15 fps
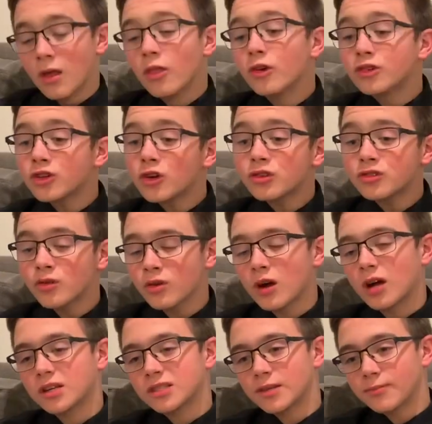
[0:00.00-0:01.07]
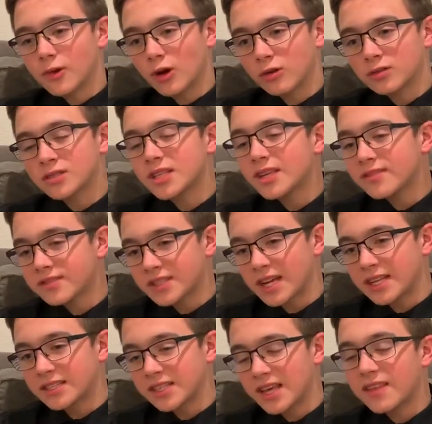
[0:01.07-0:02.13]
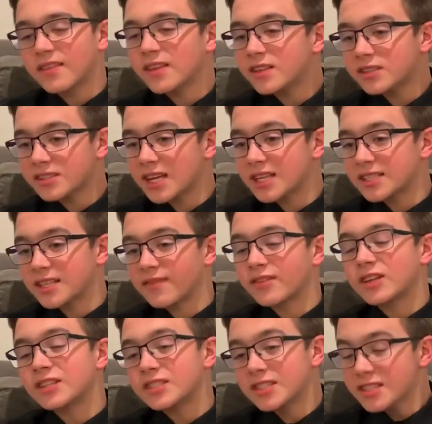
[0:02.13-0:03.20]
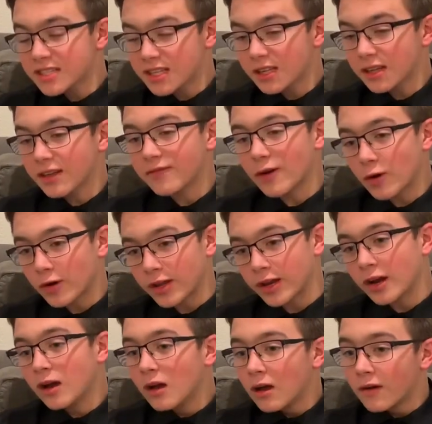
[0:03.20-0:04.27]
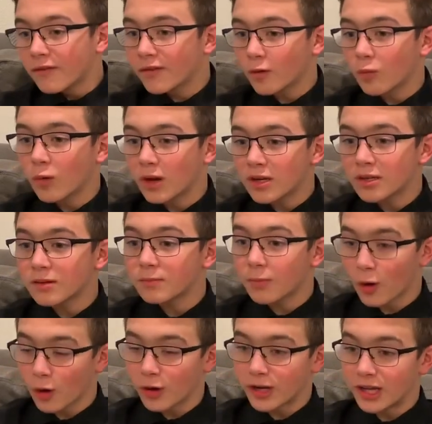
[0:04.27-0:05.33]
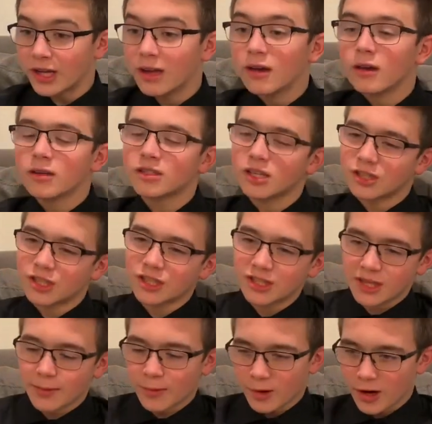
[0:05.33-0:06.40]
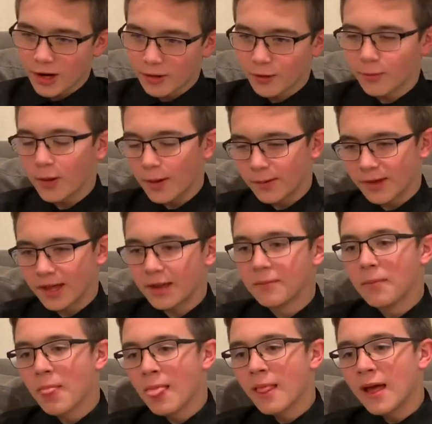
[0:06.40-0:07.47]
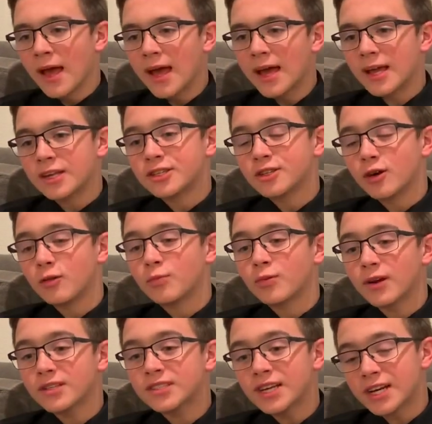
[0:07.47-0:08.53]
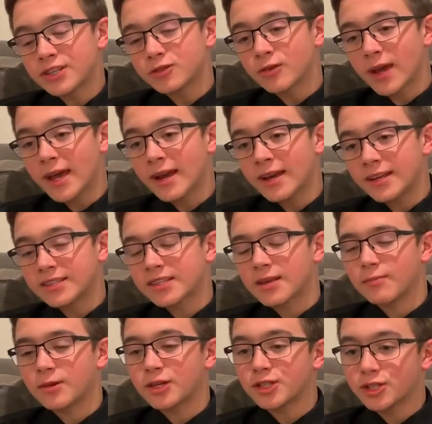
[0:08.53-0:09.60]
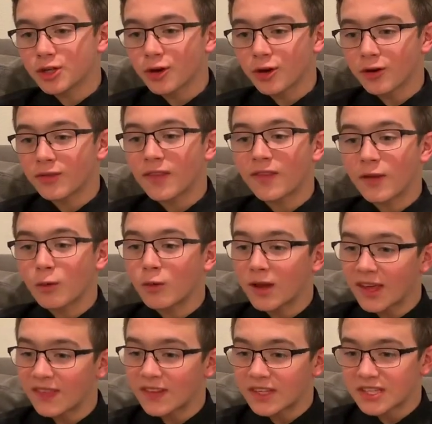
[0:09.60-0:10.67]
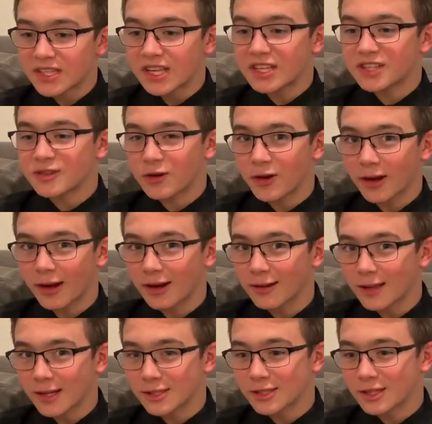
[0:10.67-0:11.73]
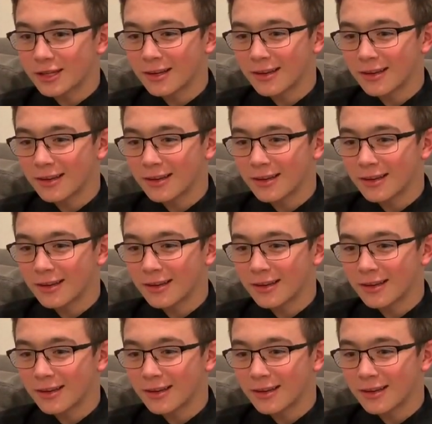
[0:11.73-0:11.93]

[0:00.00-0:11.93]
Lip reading: There's also a concept called safe states, and these states have consistently voted for one party, such as Democrat or Republican, and so presidential candidates can be assured that they will get these states during an election.